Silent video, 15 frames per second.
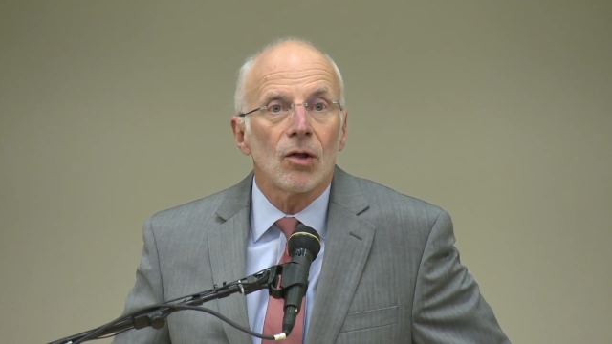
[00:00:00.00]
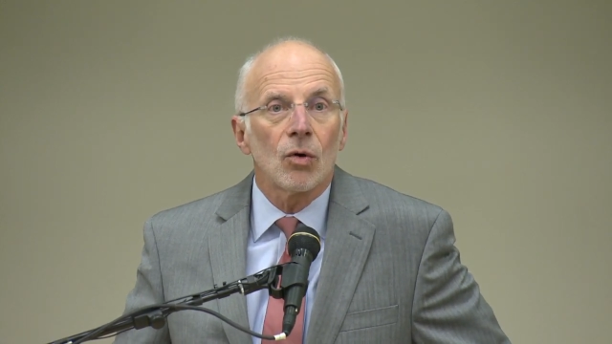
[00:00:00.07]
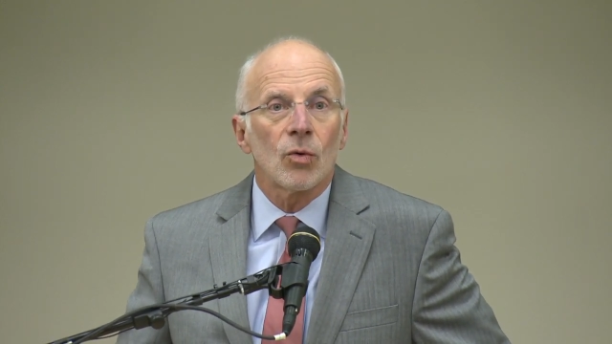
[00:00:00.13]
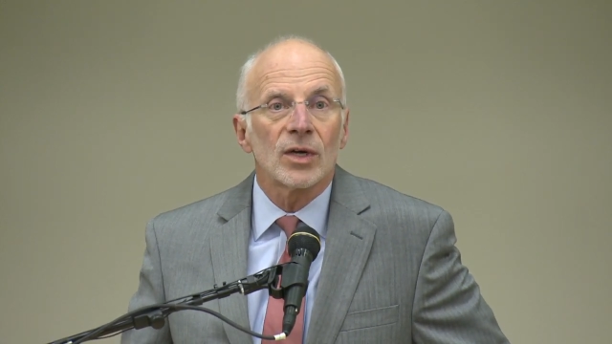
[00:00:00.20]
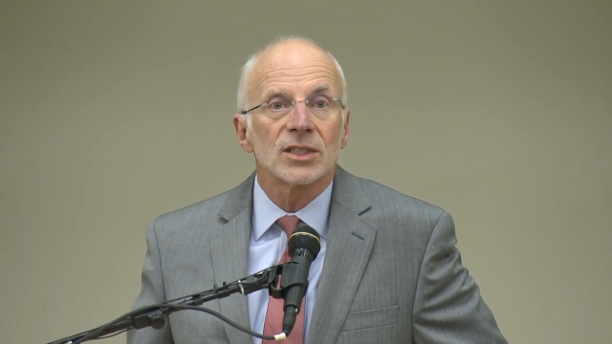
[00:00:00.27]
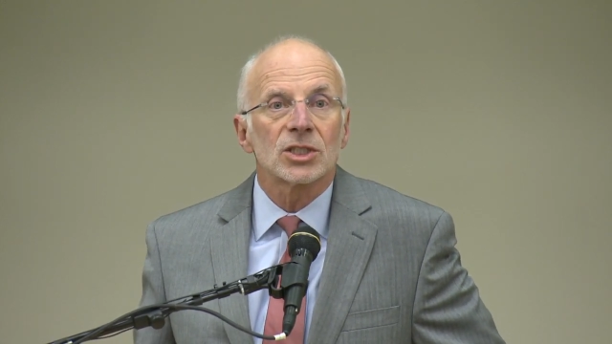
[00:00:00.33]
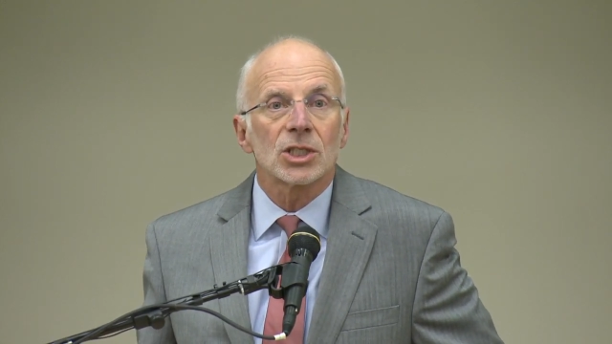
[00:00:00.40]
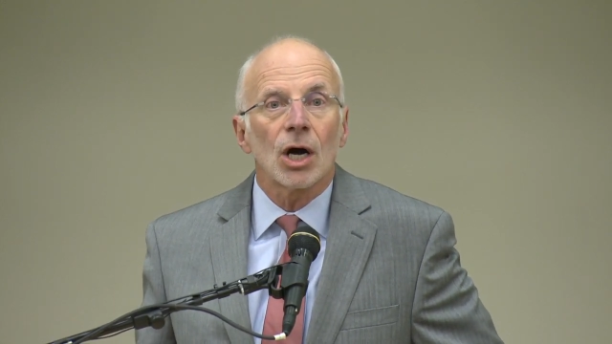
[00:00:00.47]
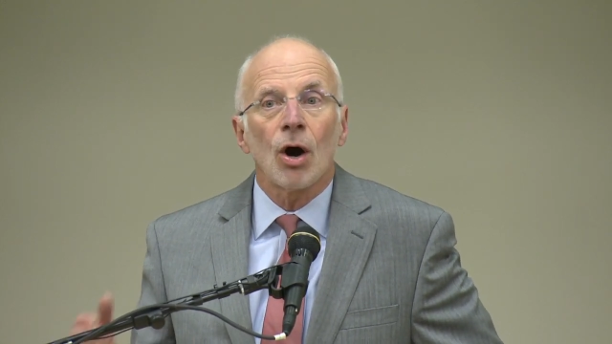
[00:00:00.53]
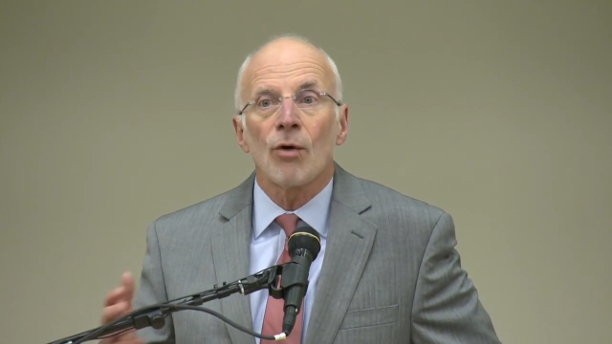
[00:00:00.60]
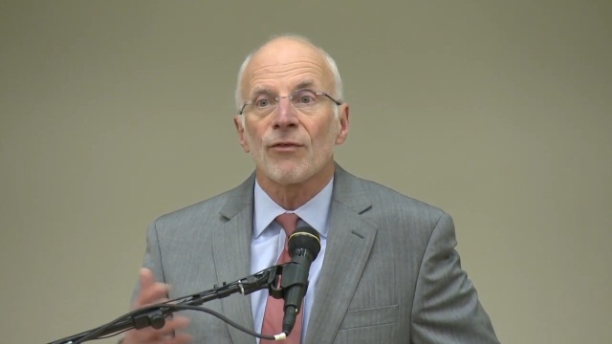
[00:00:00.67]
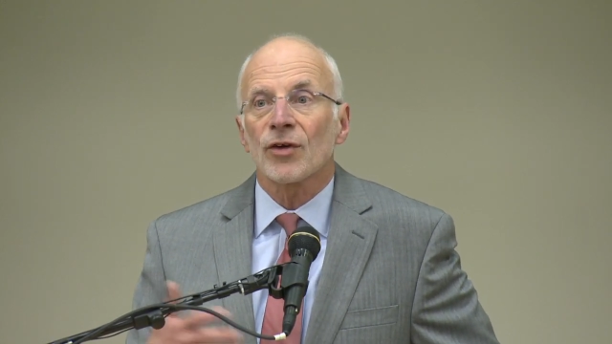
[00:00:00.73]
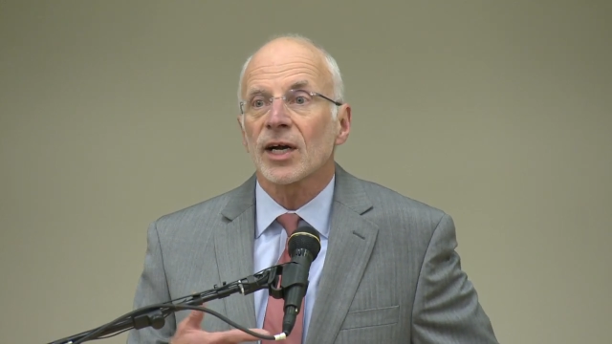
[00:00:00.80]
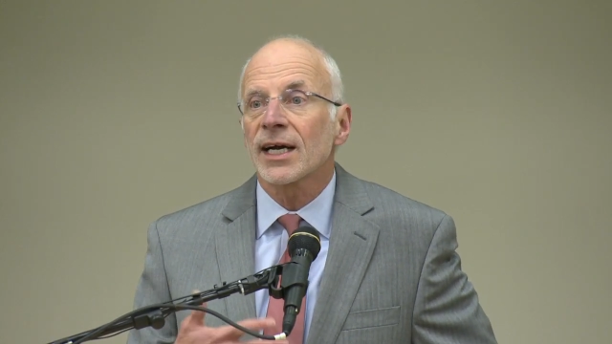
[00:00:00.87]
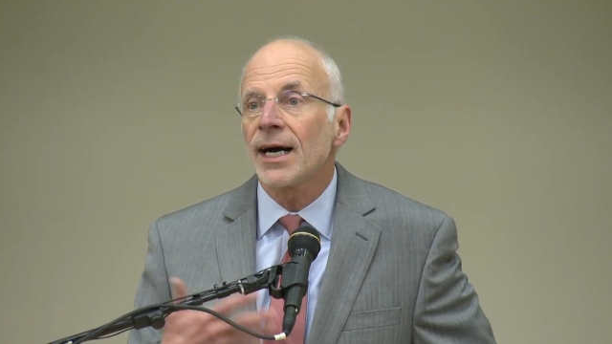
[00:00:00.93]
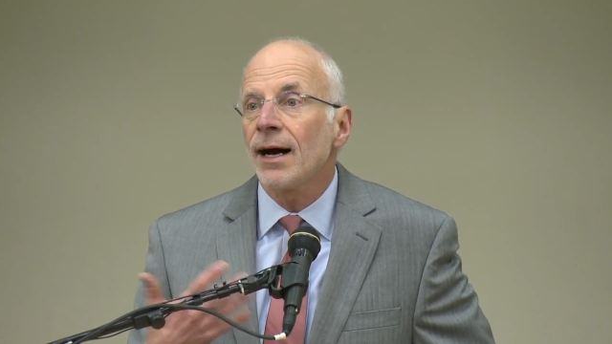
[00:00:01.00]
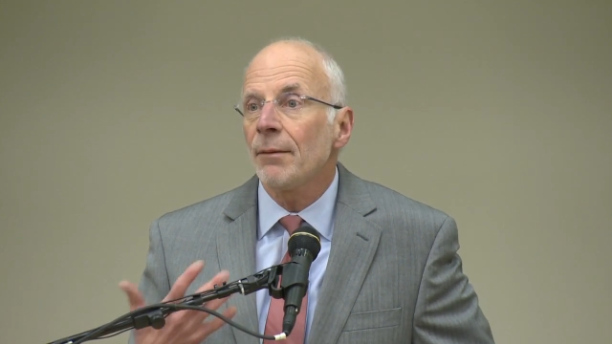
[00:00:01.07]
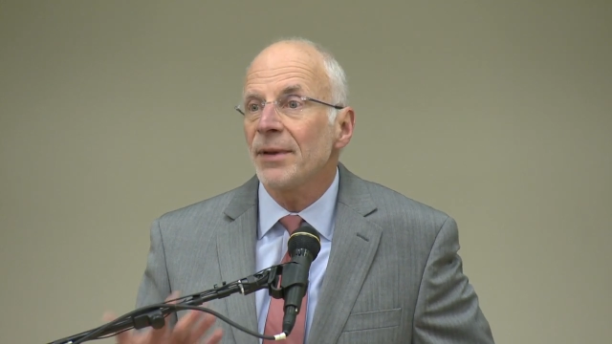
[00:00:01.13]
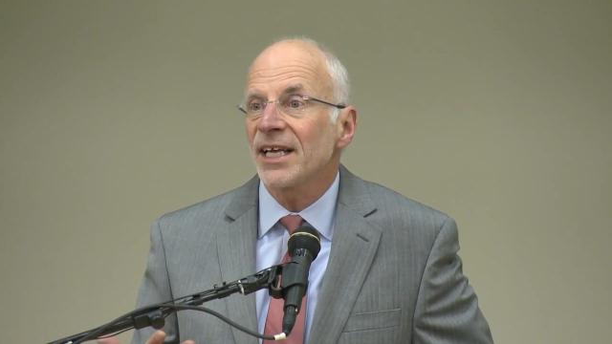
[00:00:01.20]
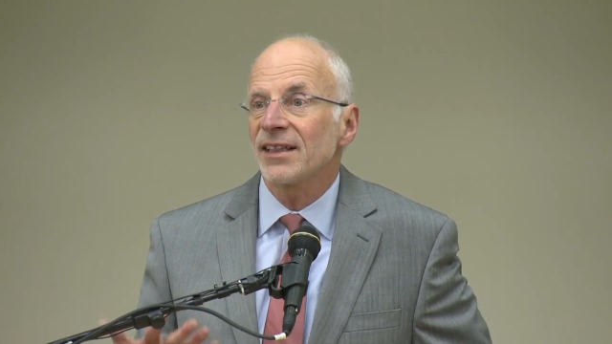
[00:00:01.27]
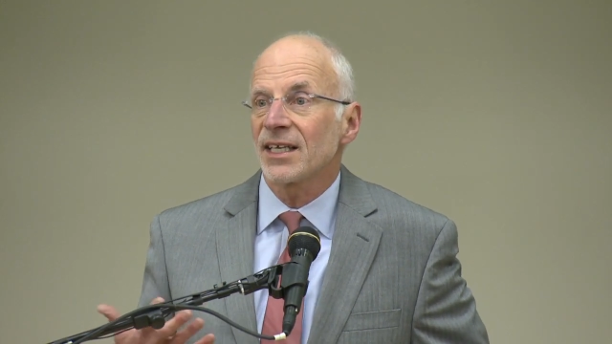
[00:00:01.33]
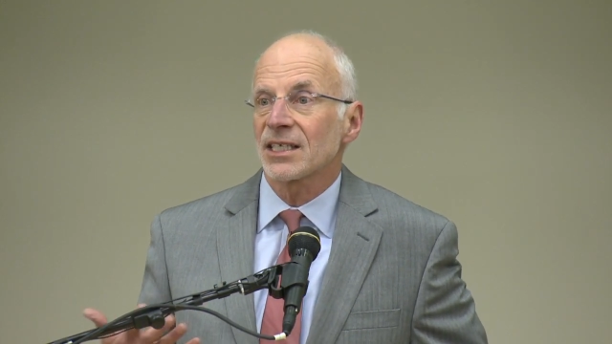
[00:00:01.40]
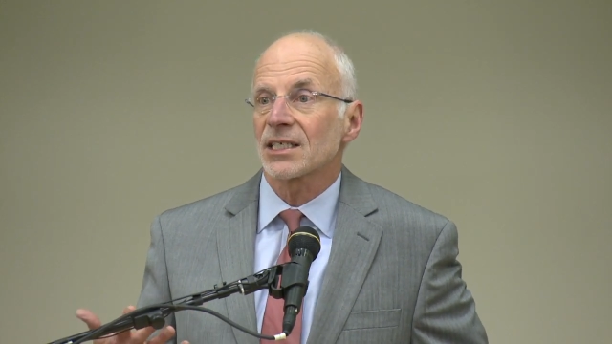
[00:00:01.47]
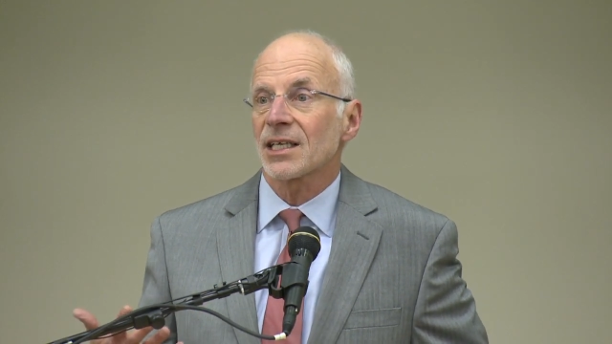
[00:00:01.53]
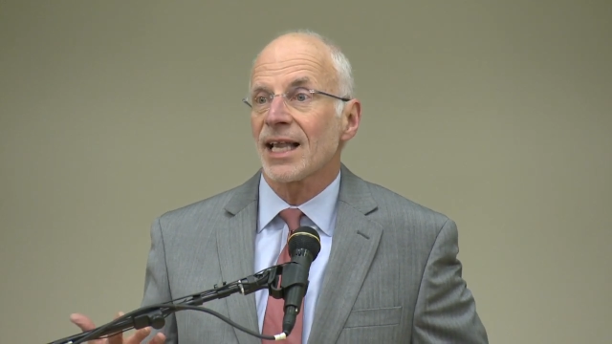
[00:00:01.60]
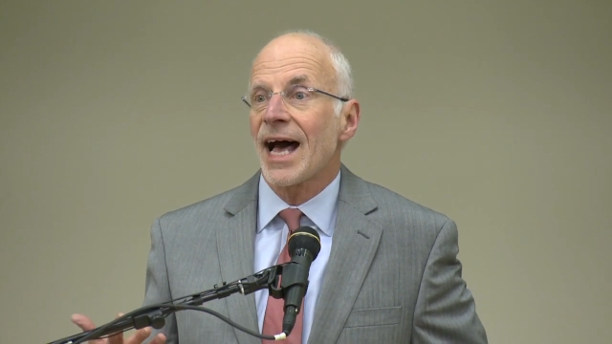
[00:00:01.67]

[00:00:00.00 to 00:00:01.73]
was overcoming this